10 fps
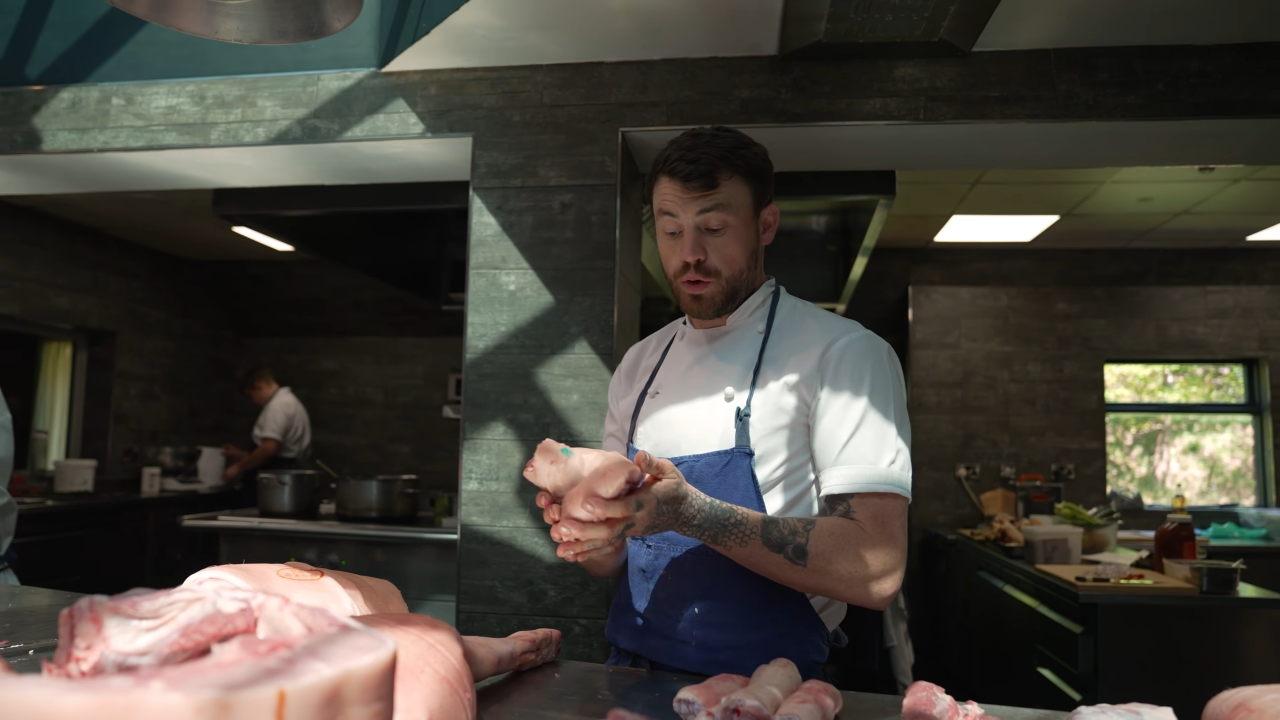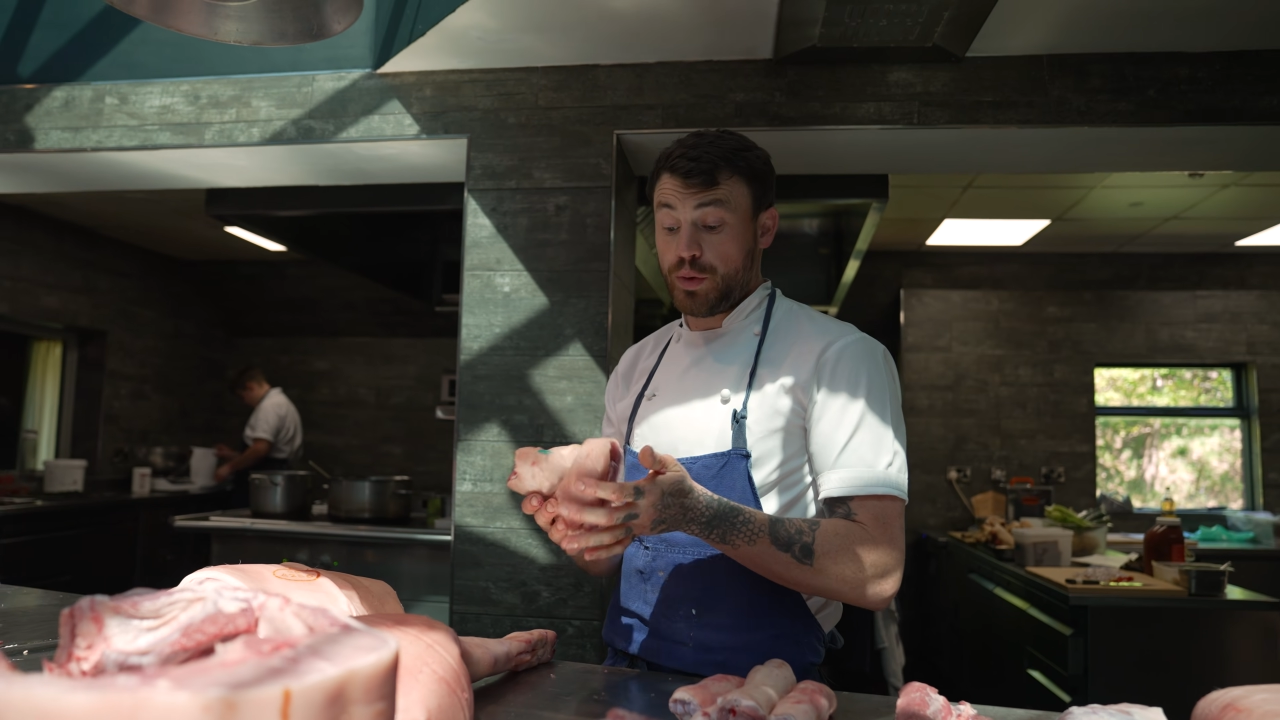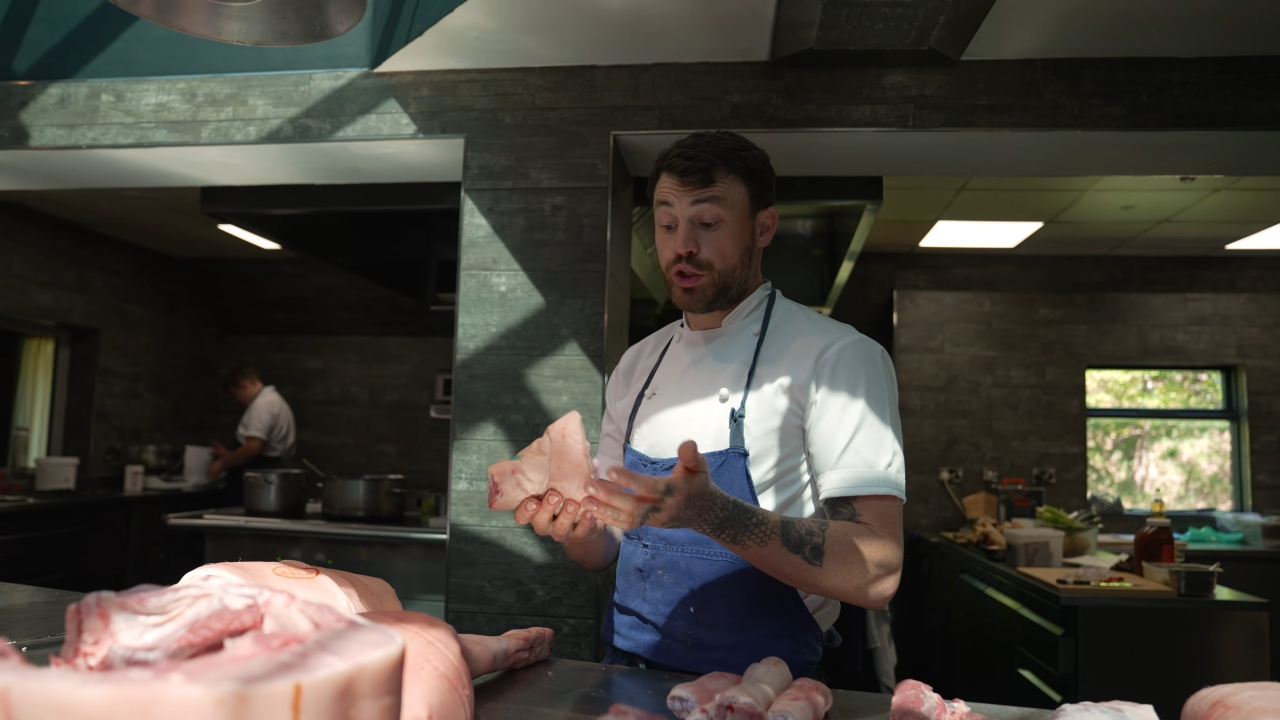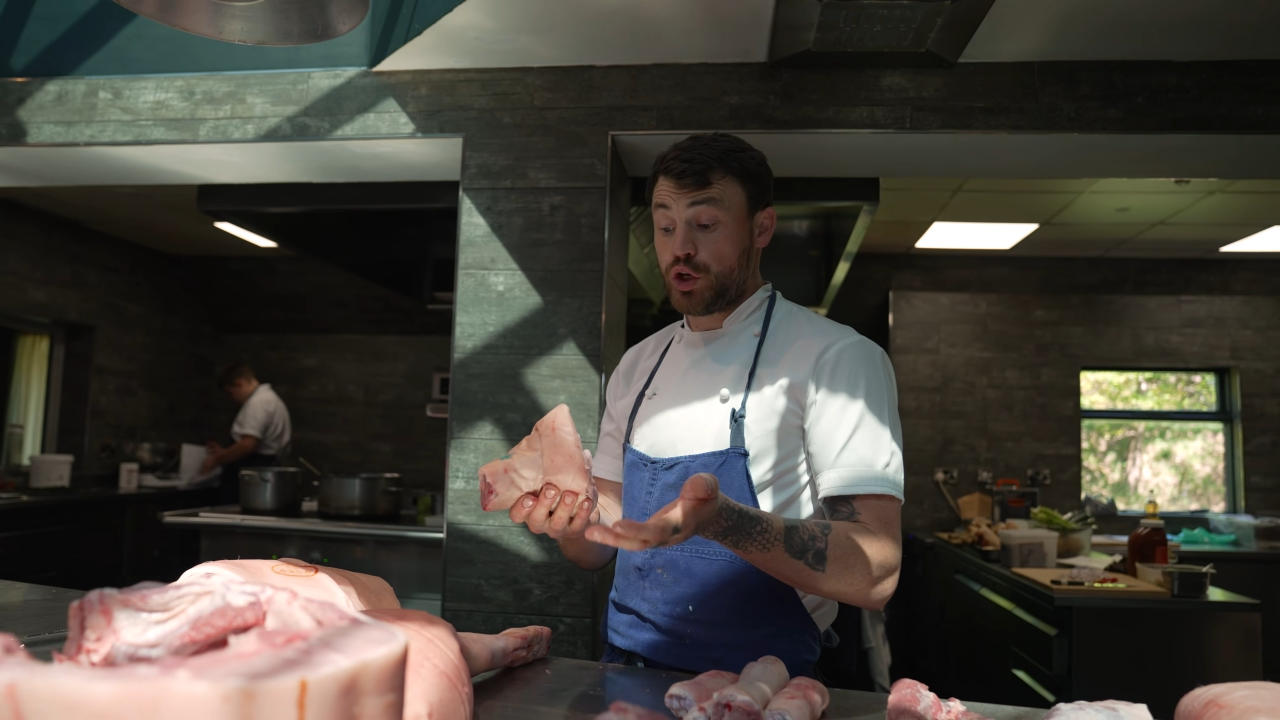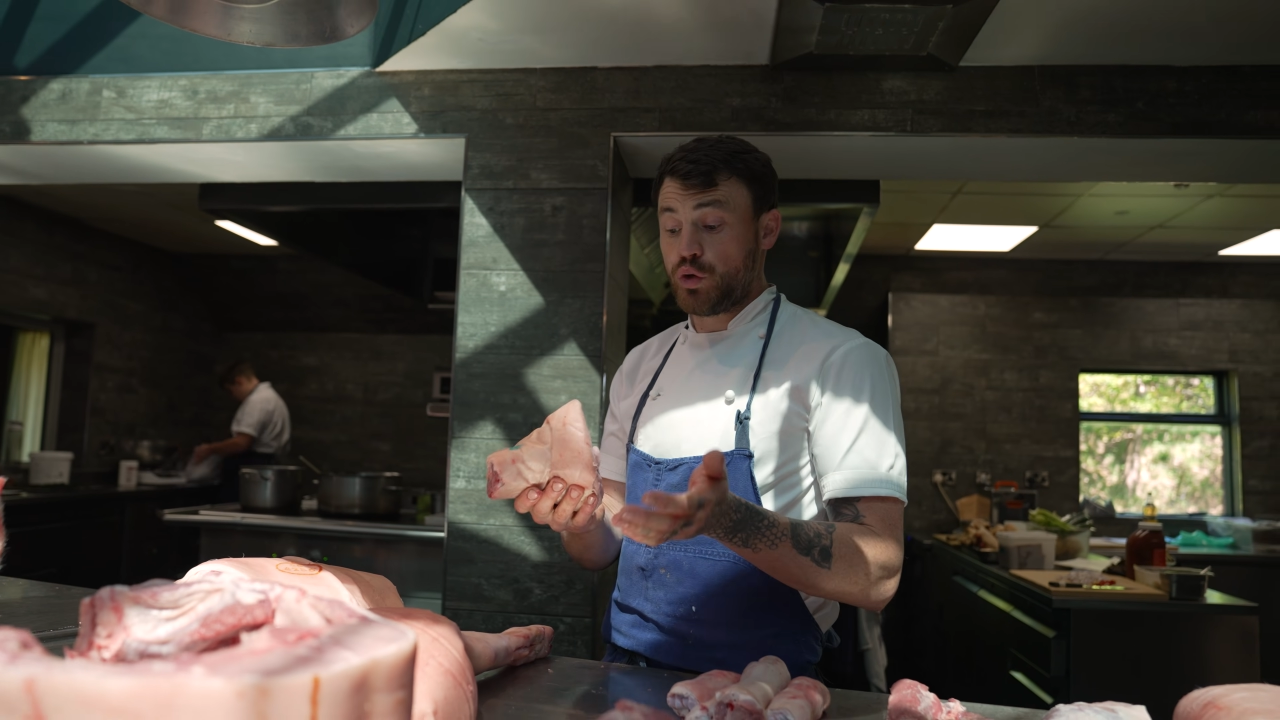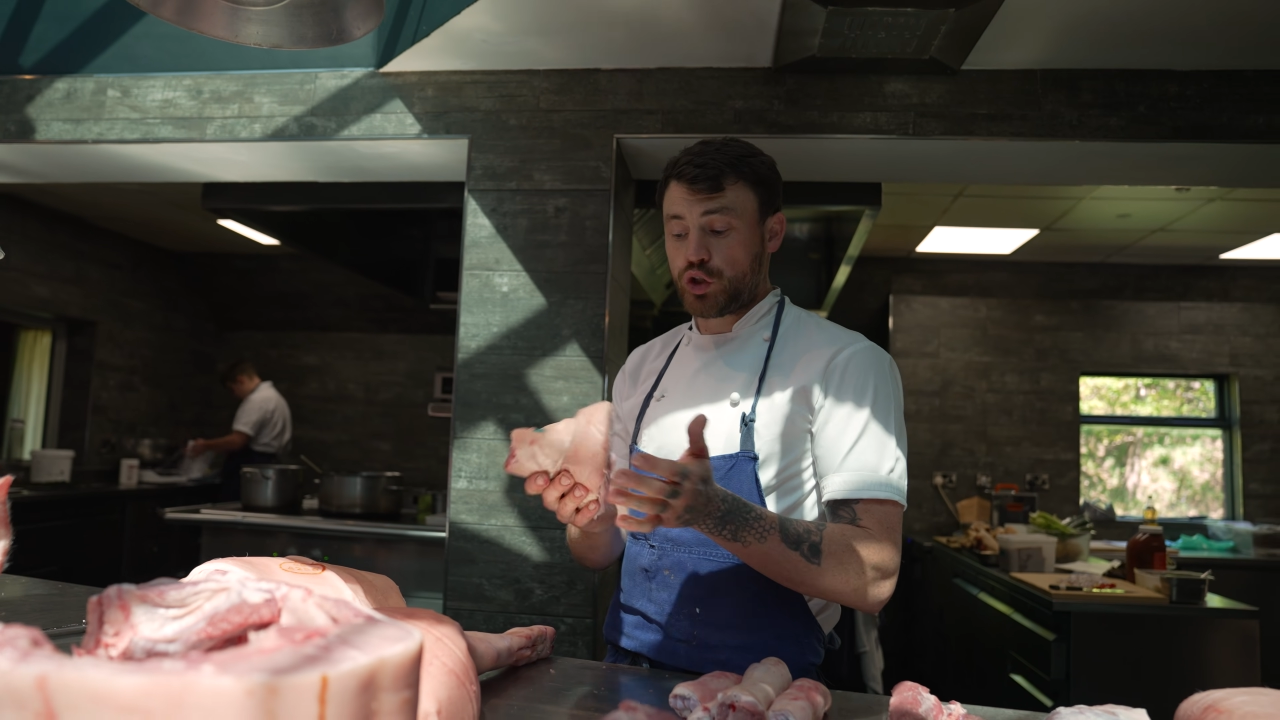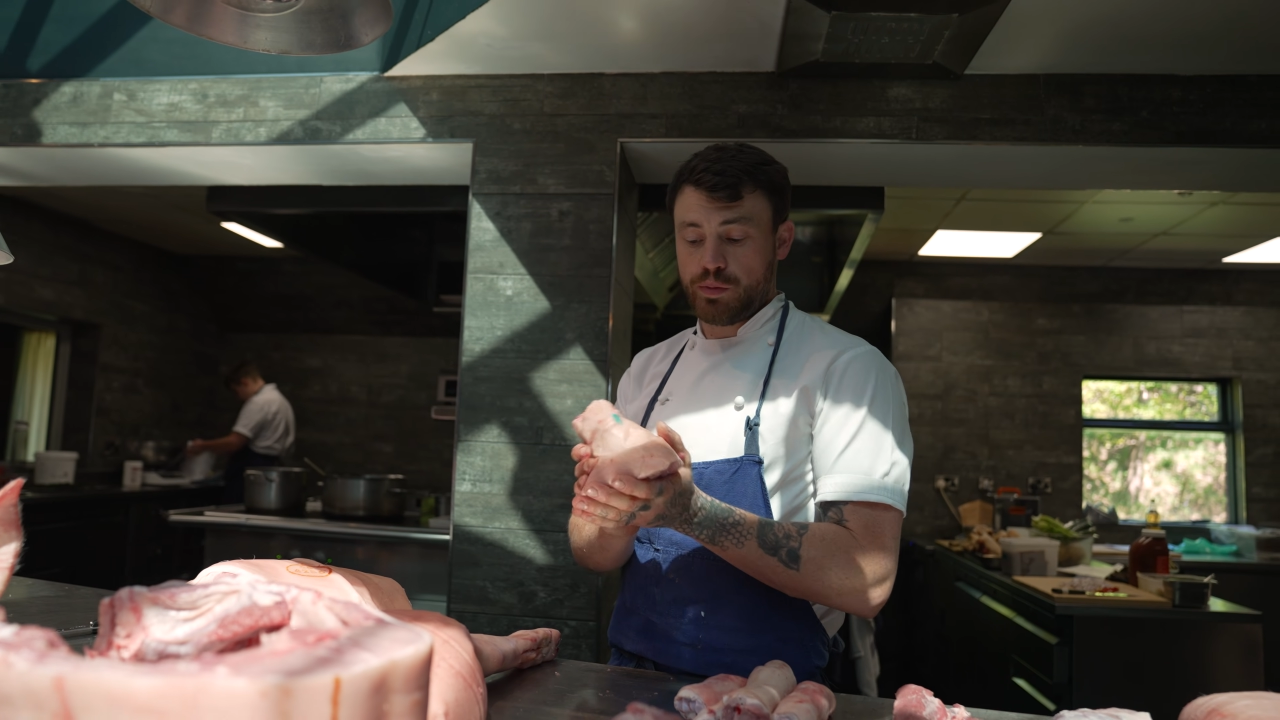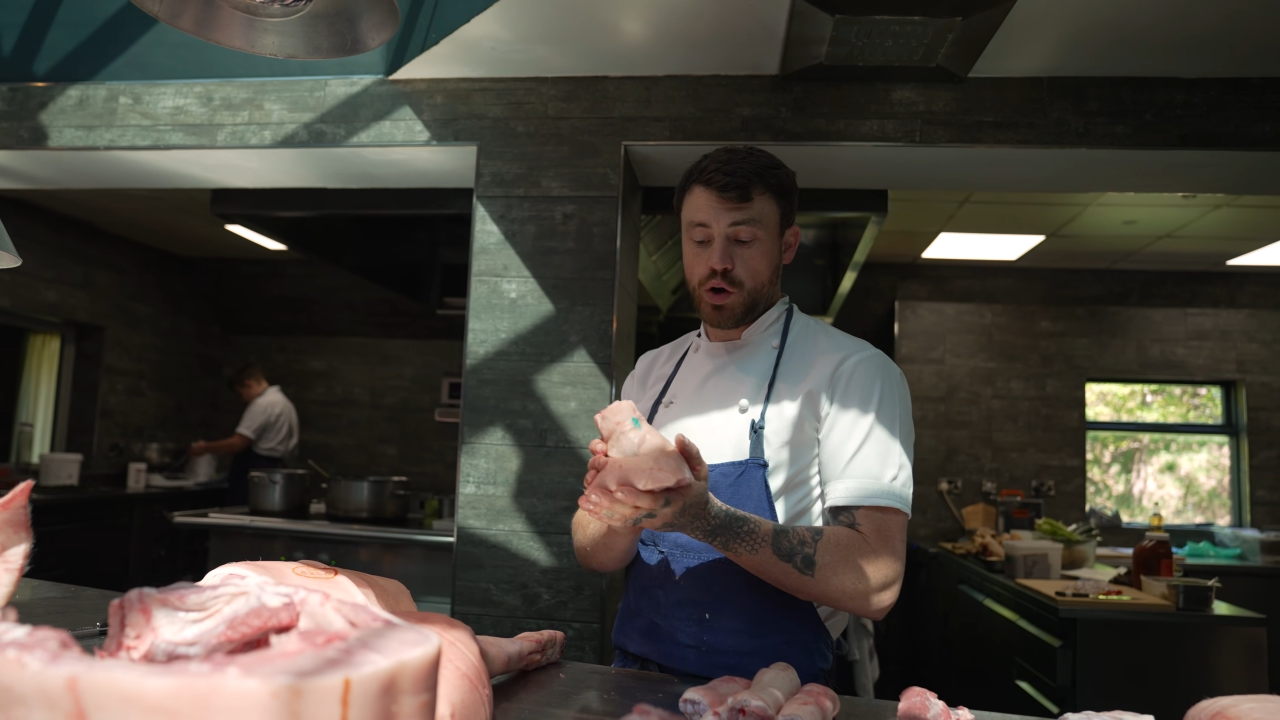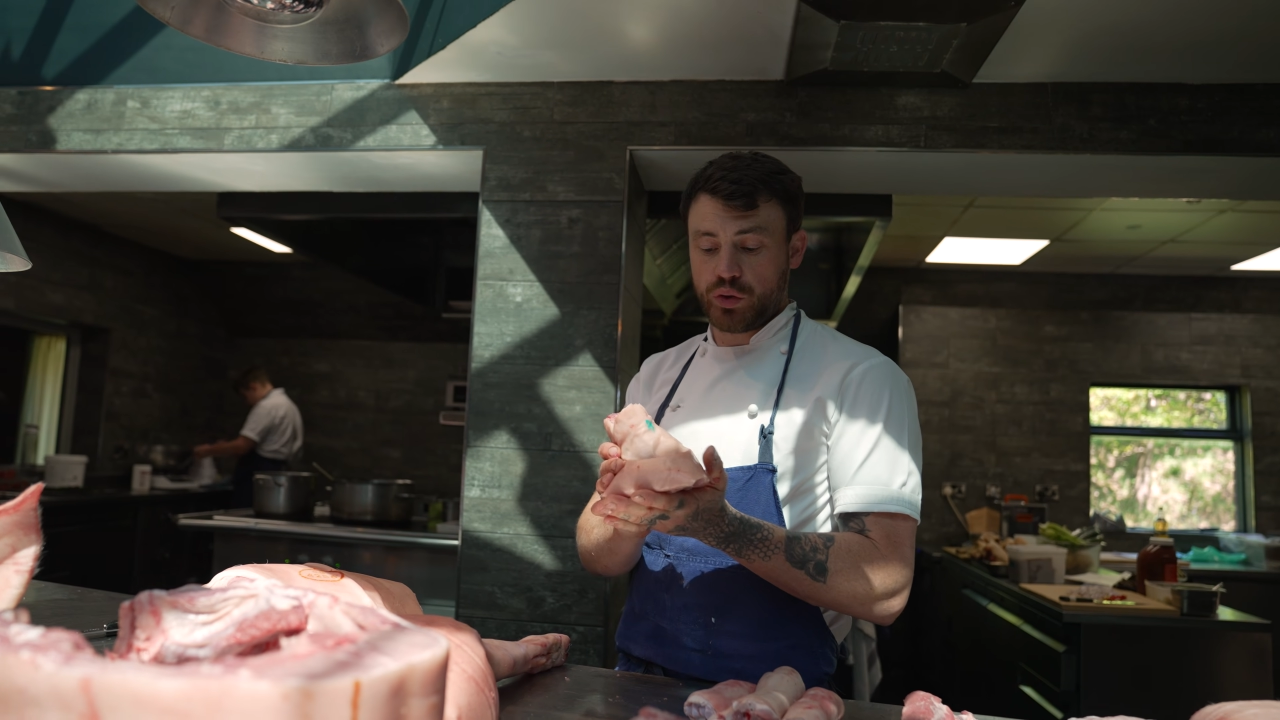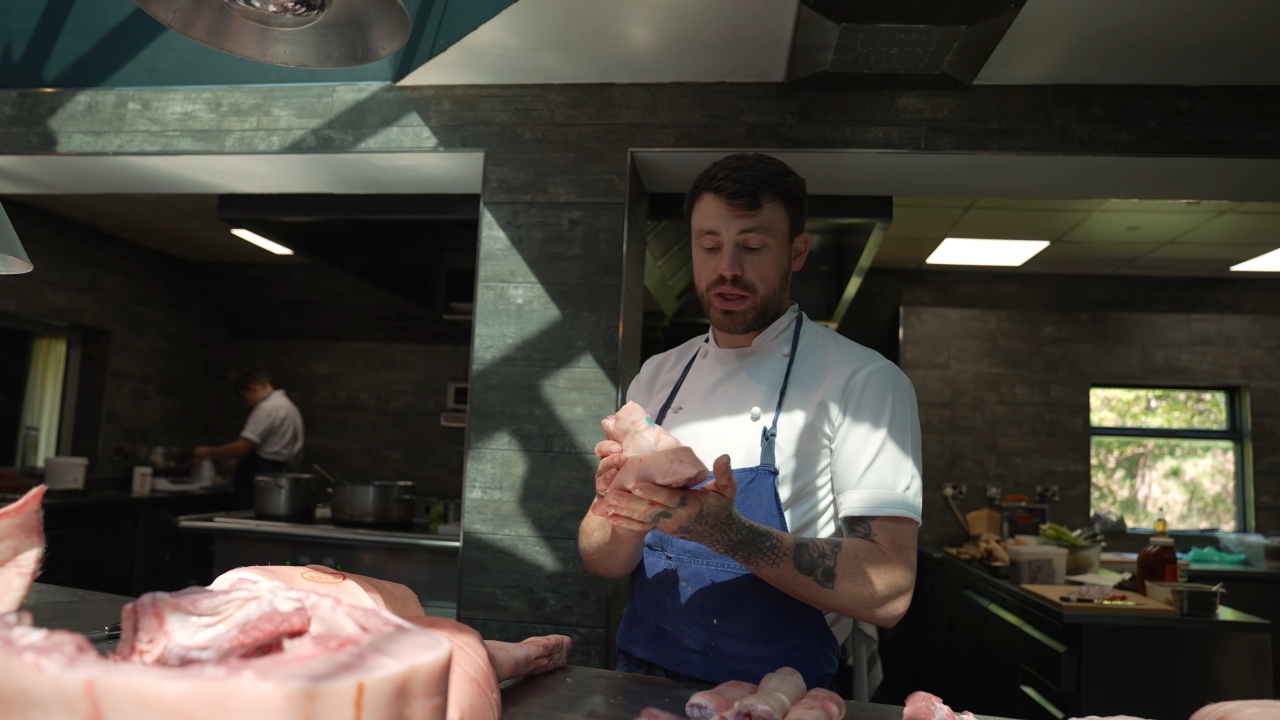or we do smoke